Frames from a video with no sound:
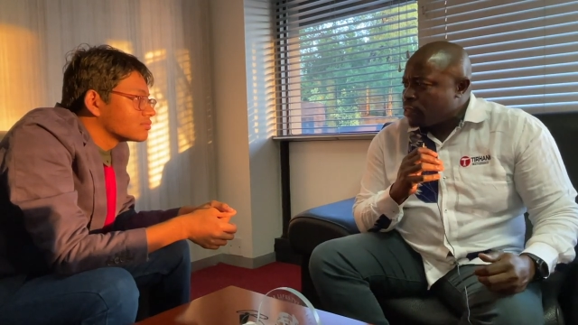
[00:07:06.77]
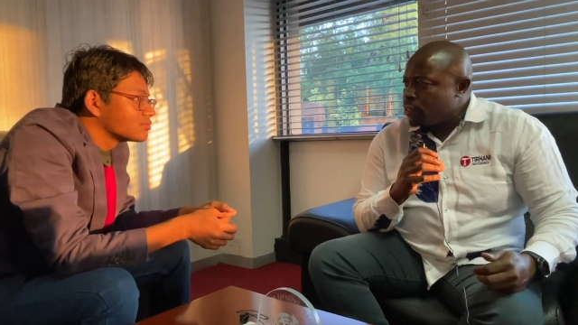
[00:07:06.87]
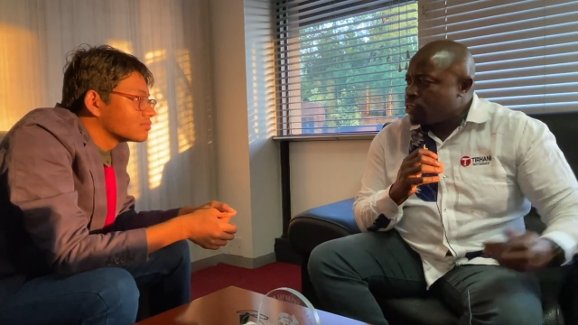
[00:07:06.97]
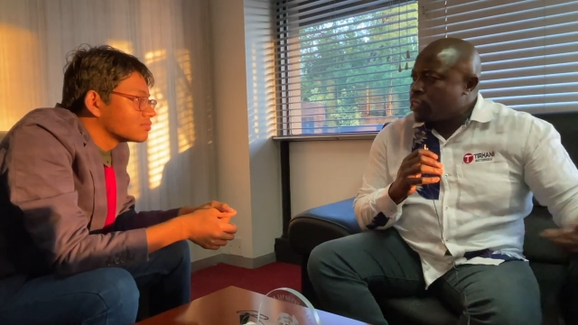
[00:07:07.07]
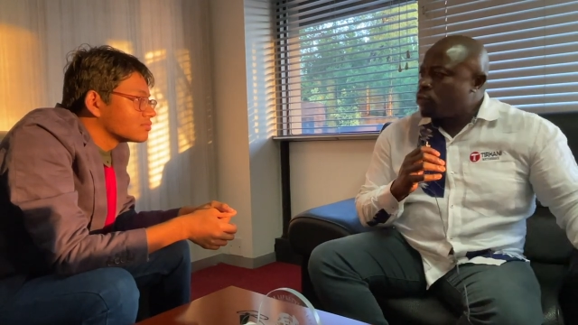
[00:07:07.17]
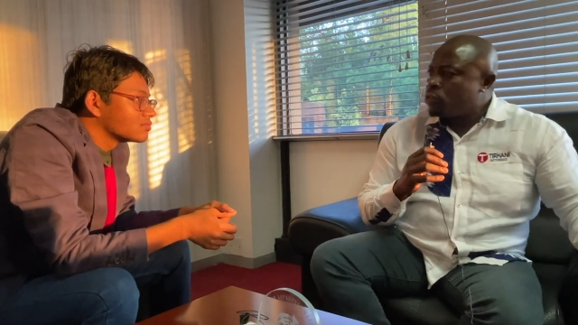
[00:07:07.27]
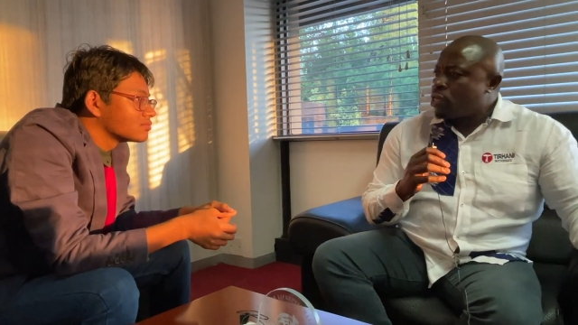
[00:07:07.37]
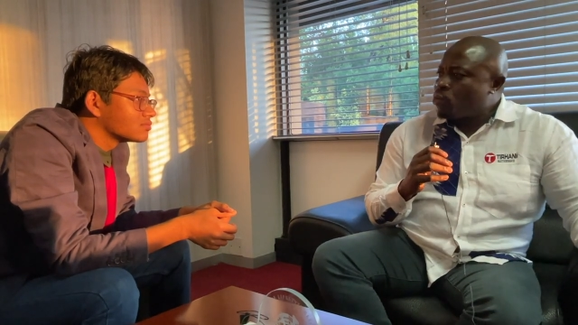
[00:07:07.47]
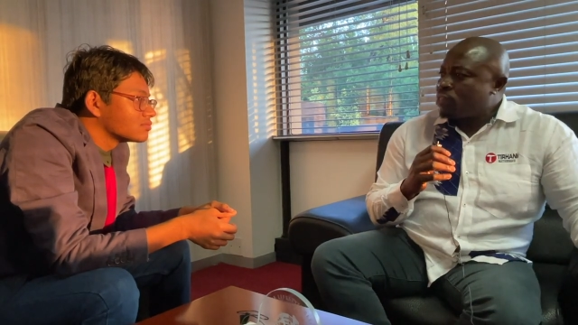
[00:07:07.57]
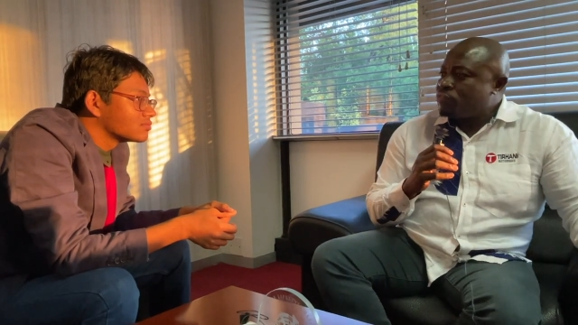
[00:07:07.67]
Speaker 1: They tell you
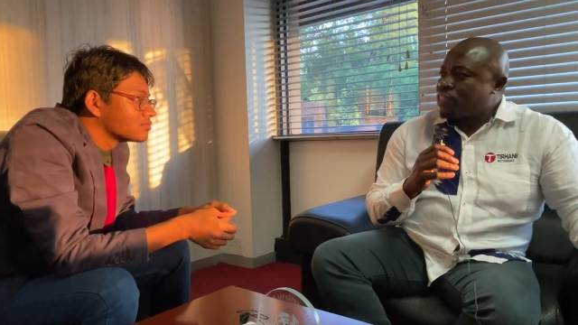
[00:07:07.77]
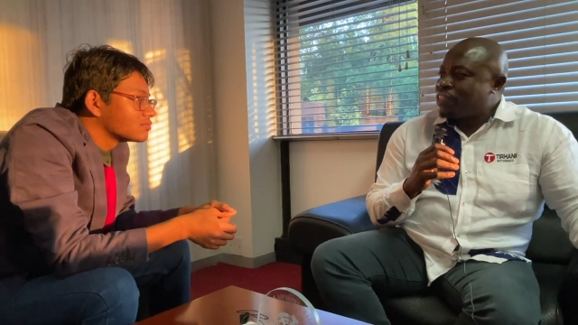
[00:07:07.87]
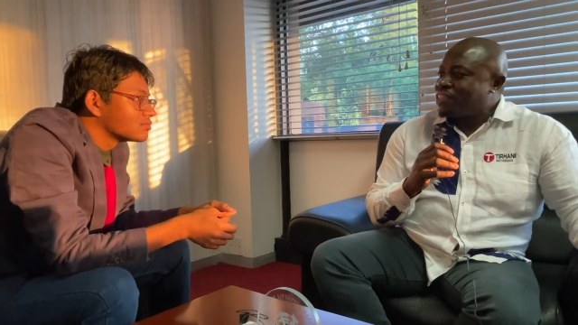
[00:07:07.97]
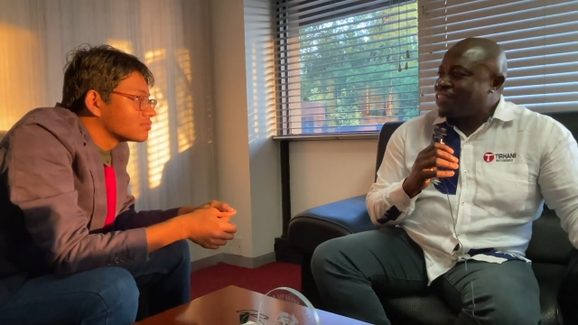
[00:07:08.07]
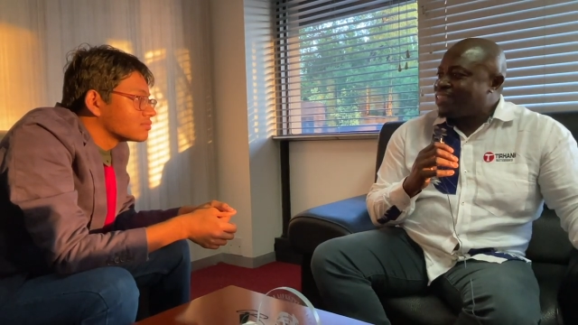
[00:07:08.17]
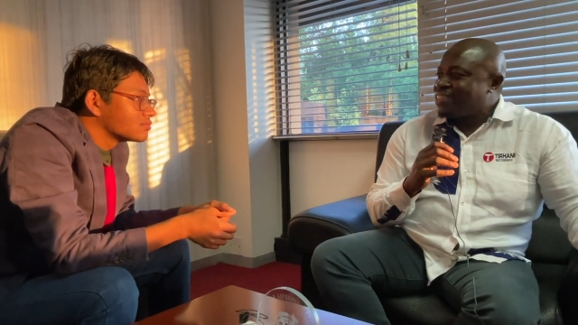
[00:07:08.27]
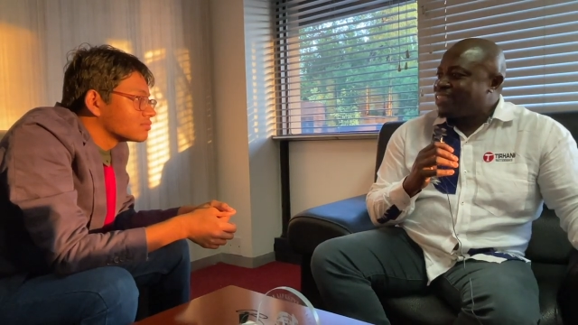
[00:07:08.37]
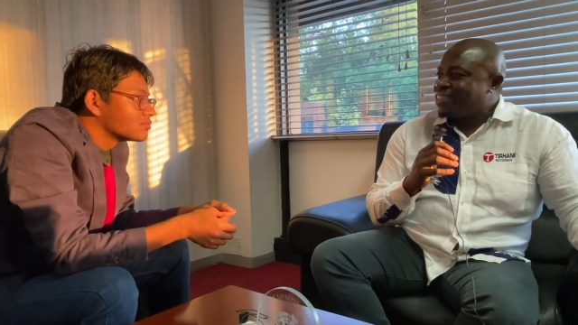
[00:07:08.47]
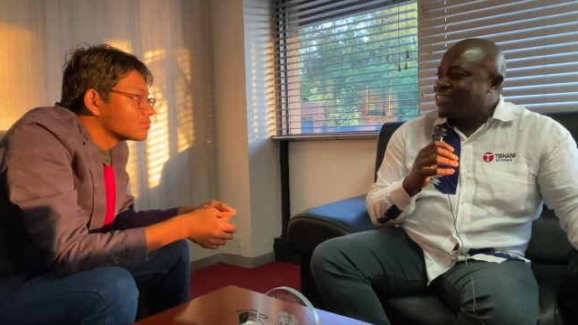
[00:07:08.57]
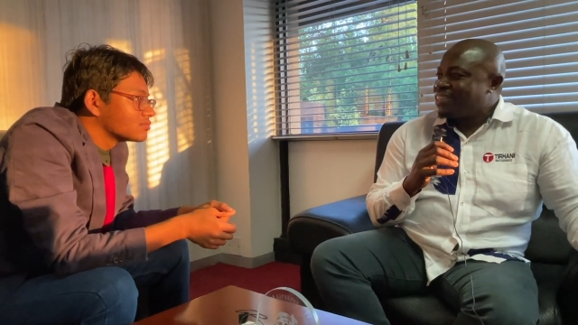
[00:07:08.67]
their qualifications.
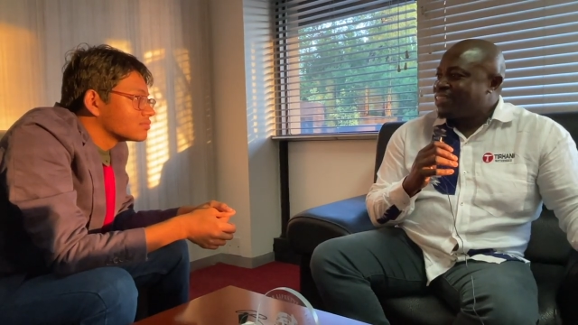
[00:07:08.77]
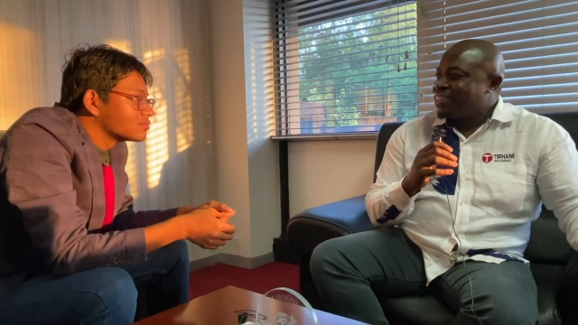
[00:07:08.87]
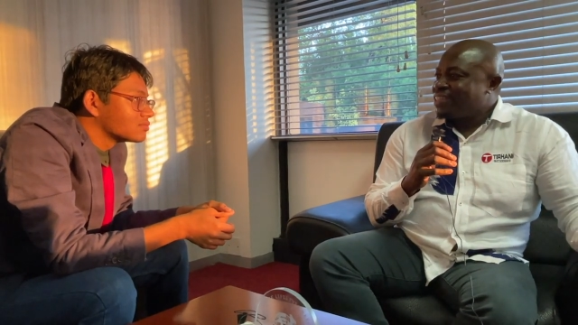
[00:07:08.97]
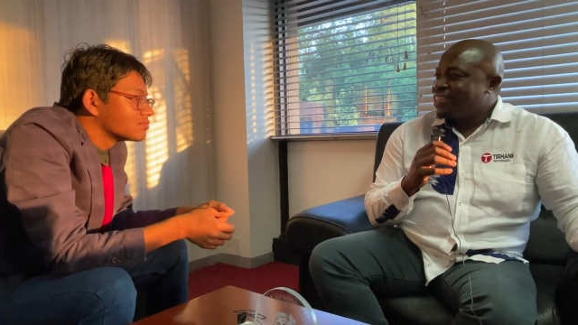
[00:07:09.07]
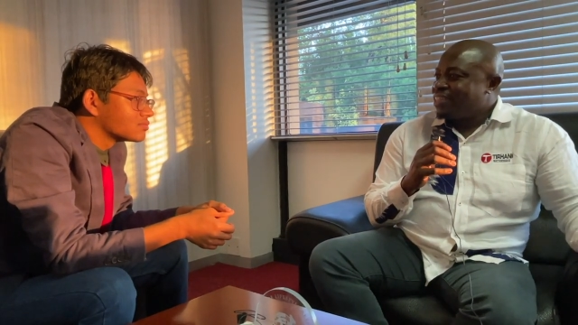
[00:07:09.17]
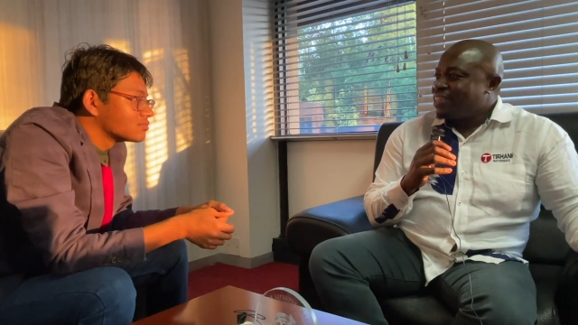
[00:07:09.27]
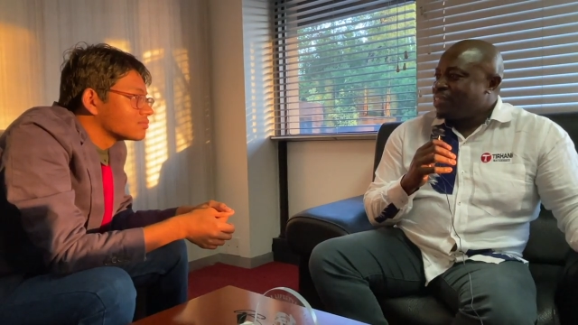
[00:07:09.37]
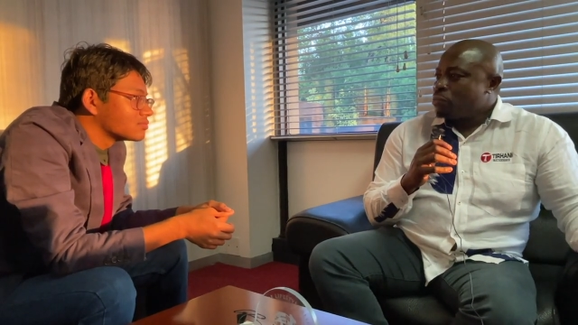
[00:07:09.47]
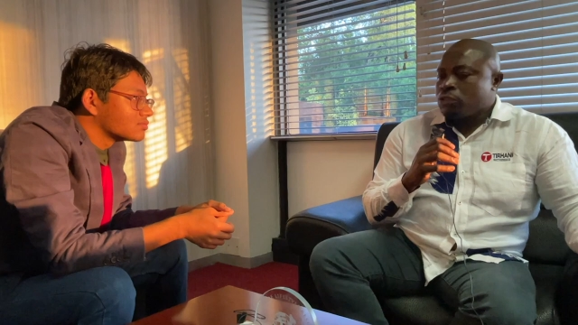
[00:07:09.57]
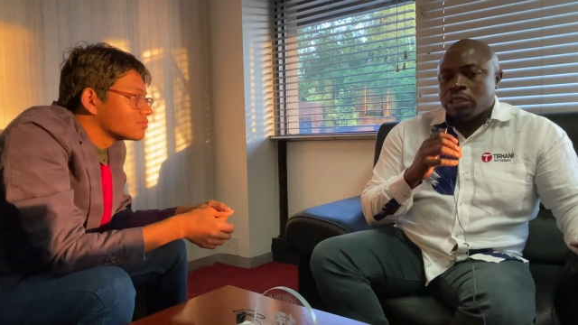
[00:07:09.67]

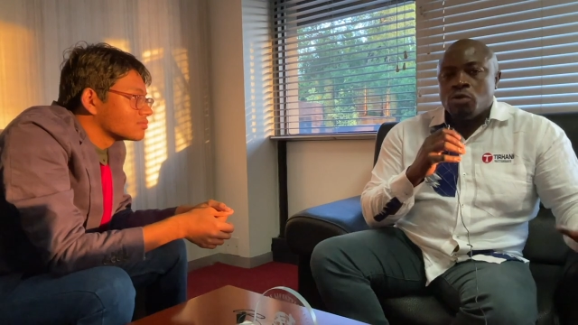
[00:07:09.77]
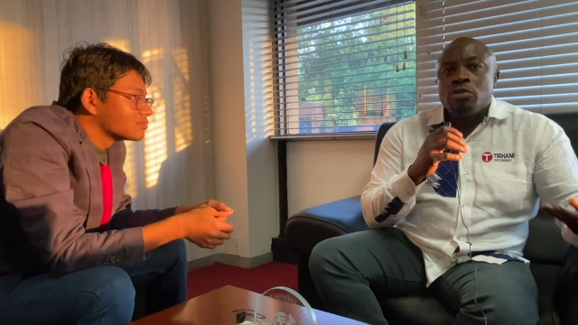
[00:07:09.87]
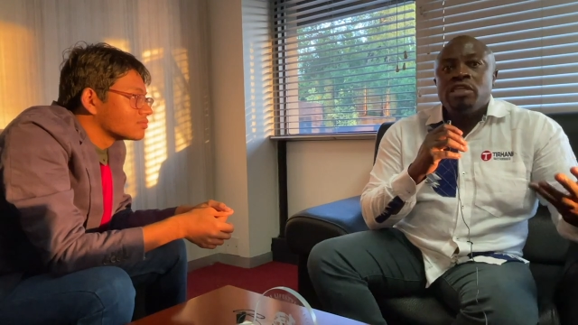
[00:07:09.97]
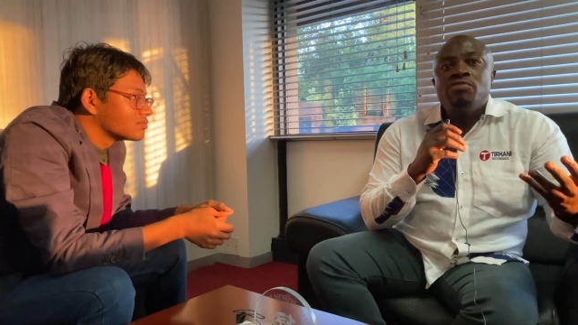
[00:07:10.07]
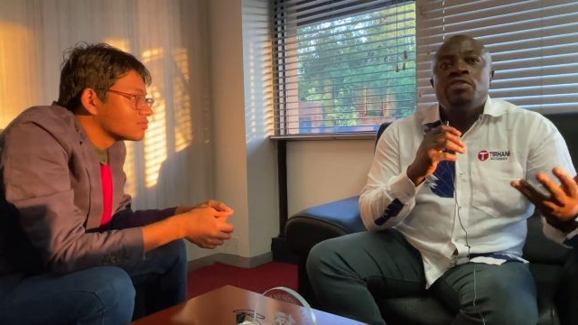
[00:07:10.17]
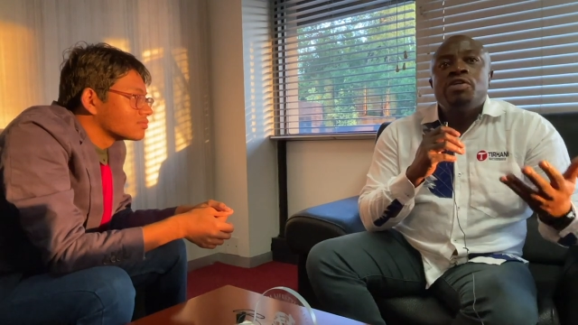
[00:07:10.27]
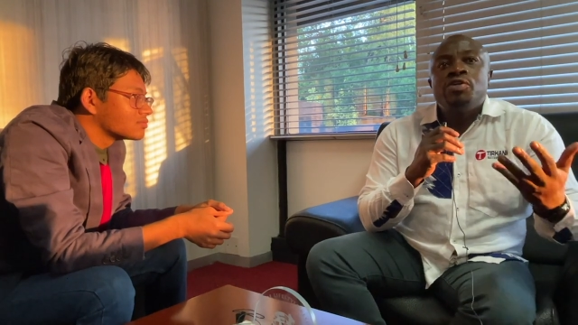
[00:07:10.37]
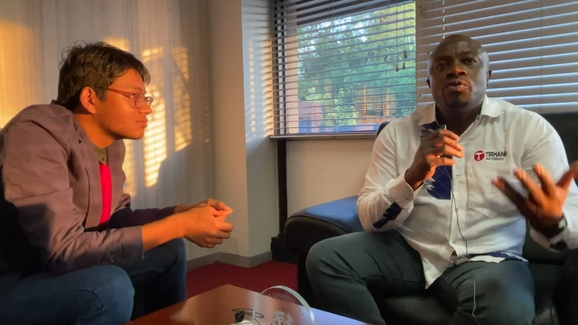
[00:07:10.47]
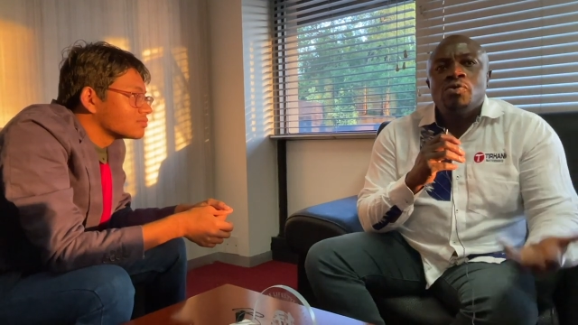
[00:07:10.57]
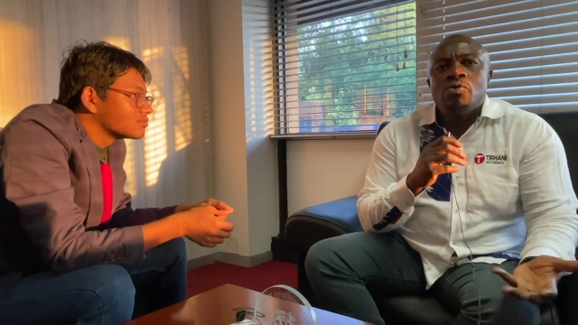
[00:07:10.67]
Because they don't
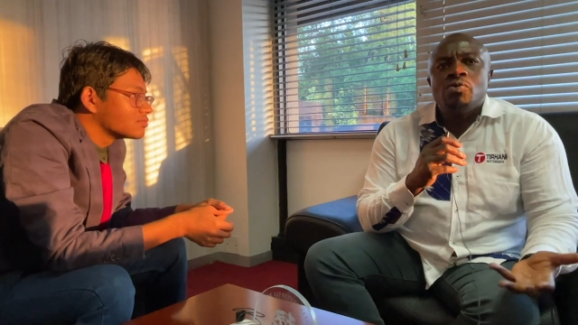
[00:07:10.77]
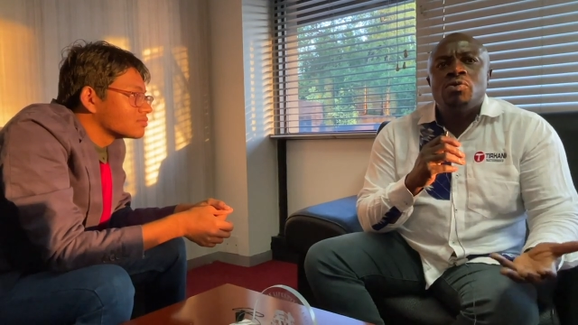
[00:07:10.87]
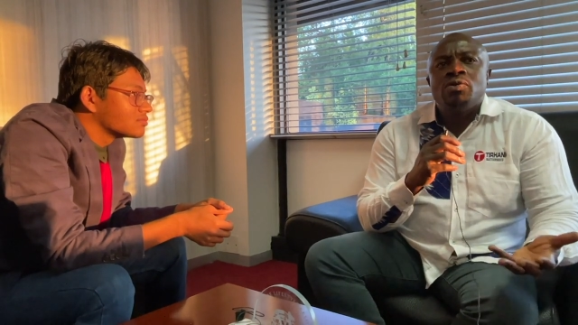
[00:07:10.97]
even know